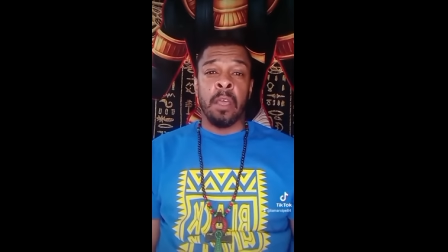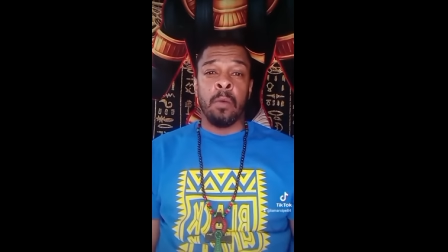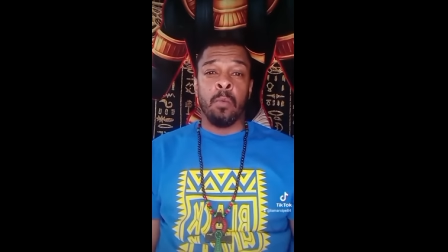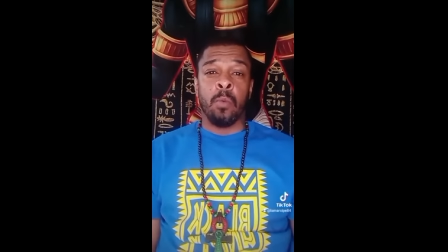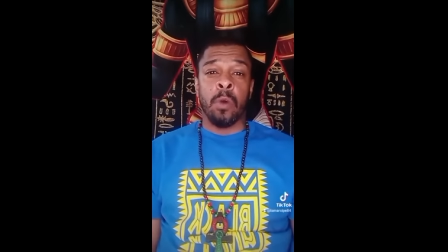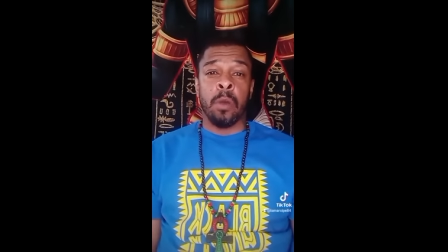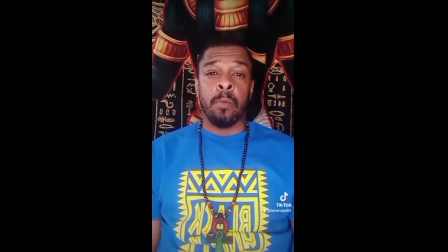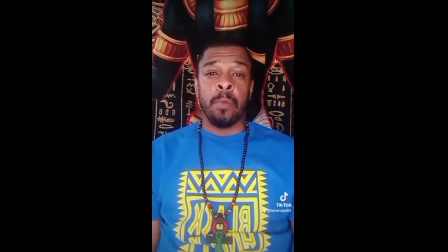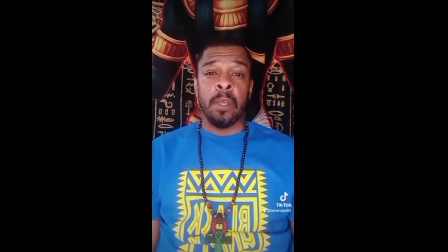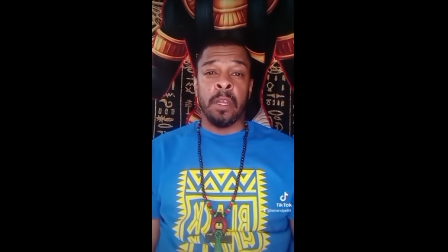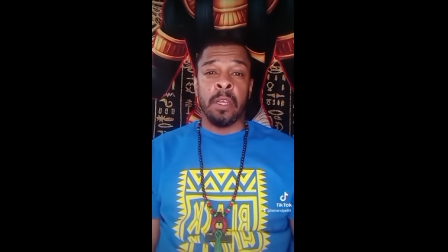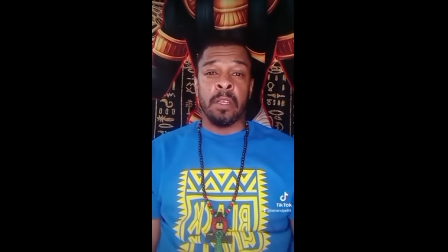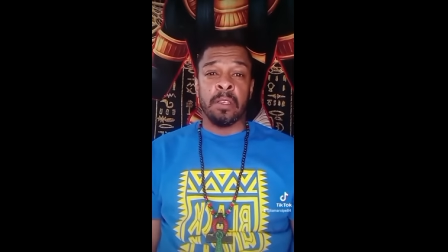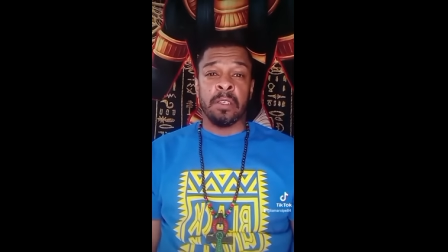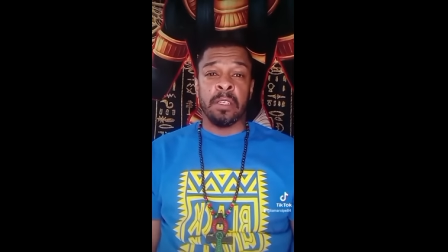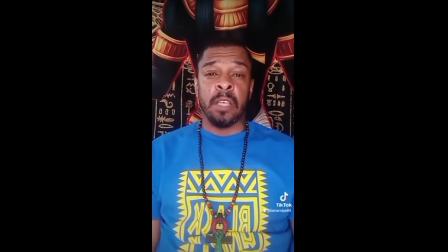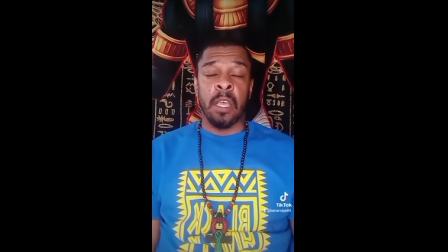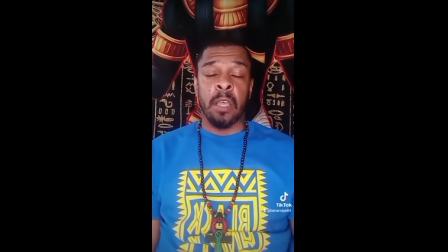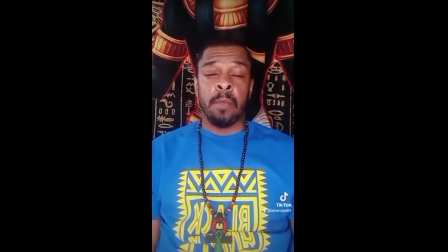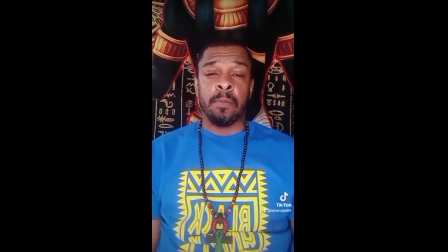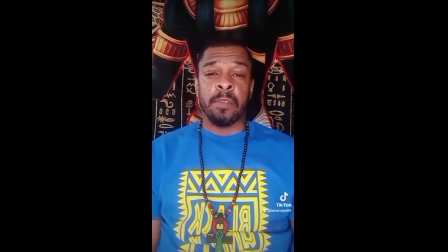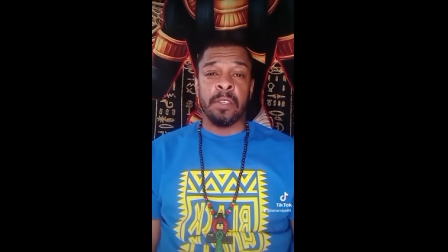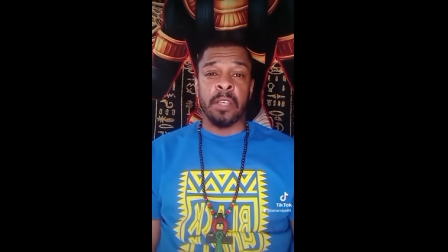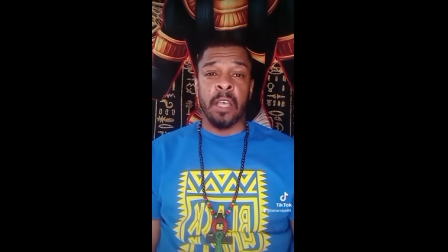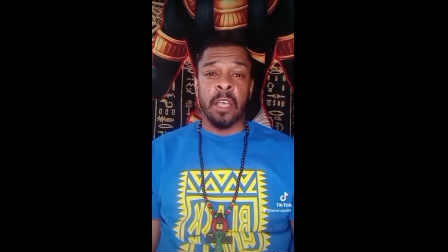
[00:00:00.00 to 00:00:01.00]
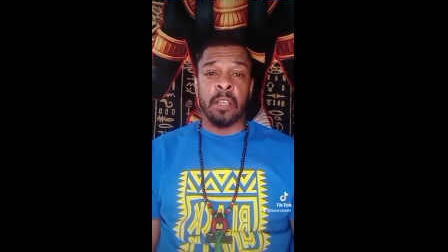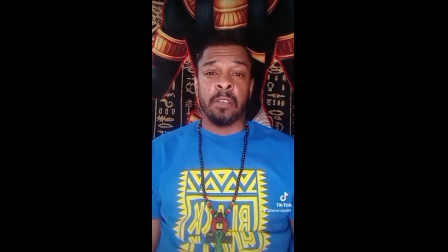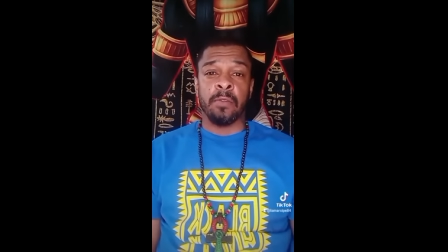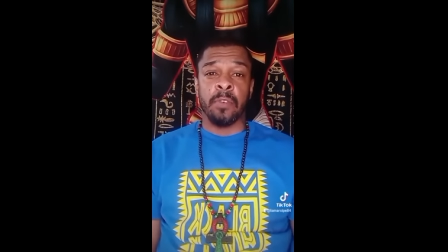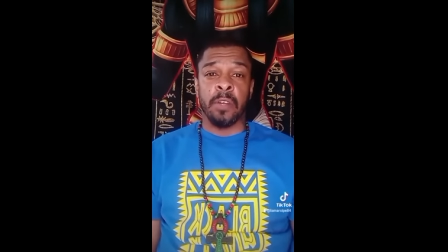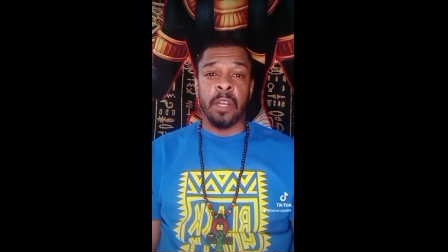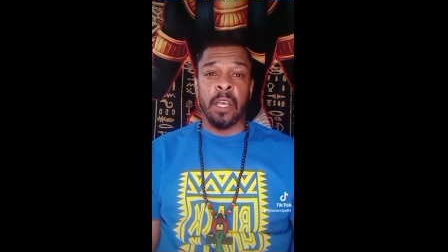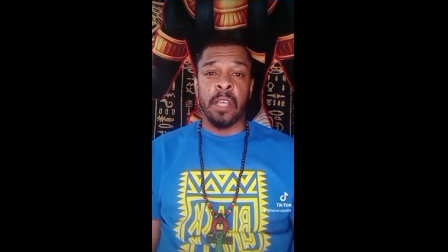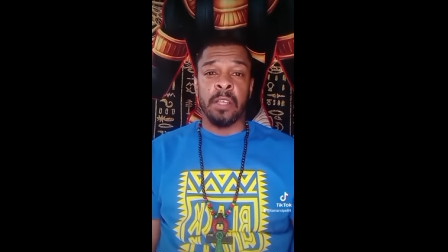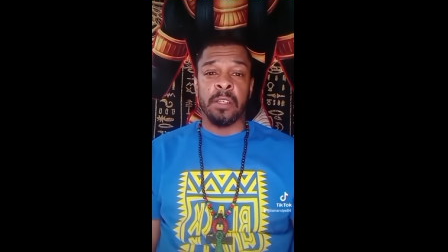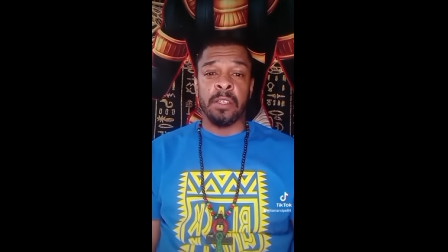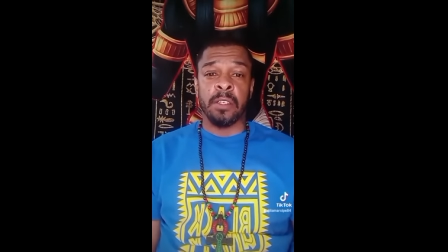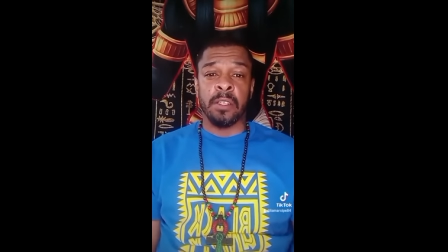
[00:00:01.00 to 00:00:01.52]
and women in same sex
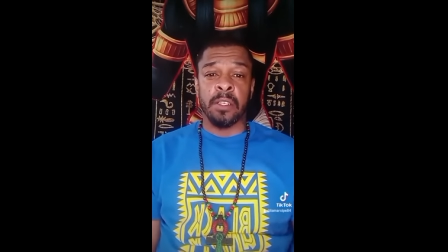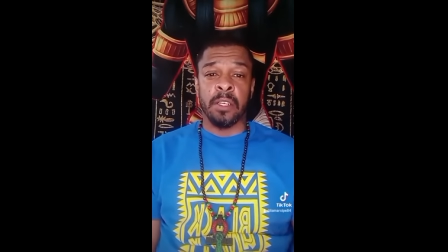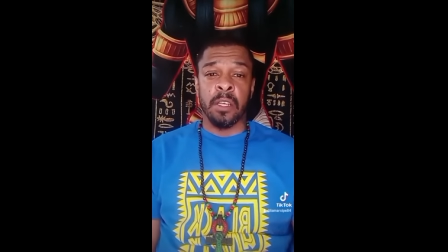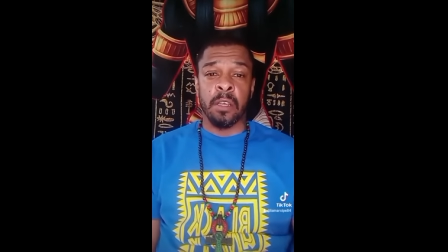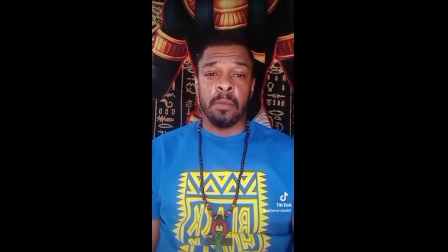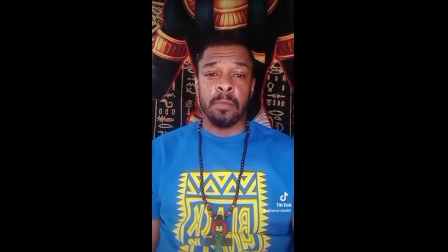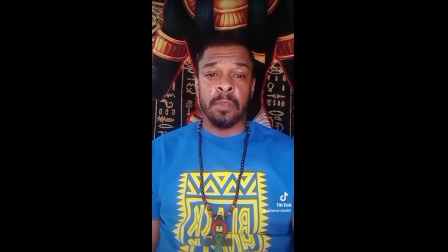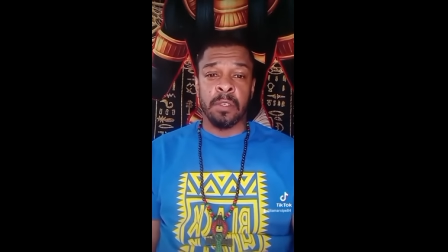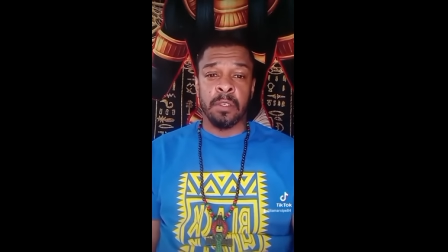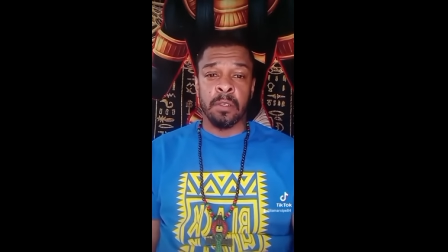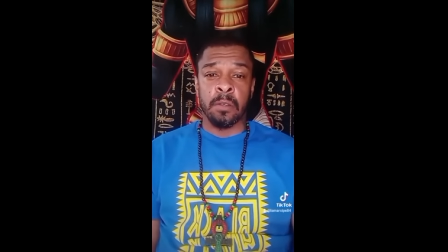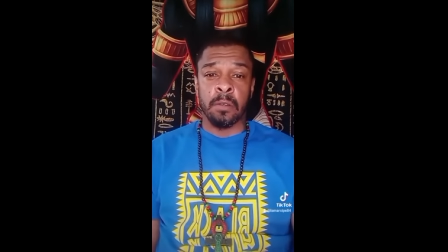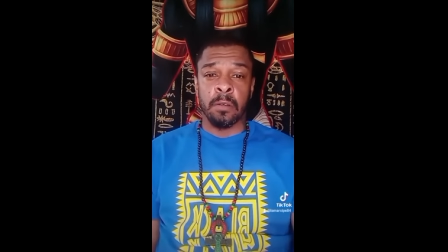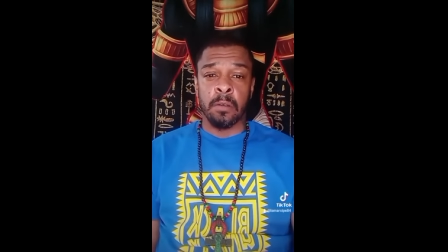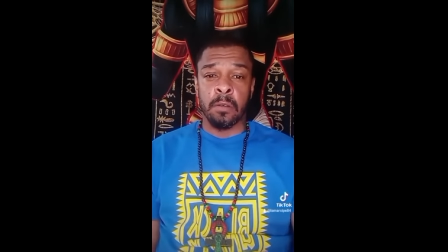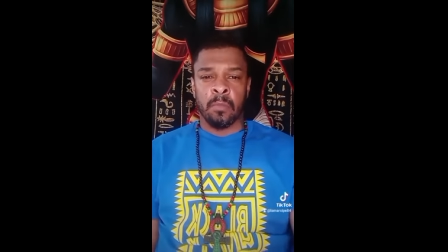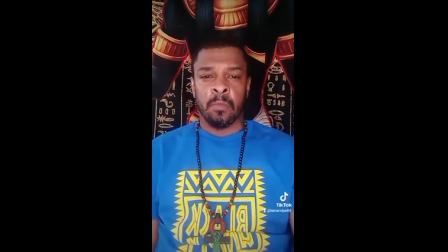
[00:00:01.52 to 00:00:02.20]
relationships.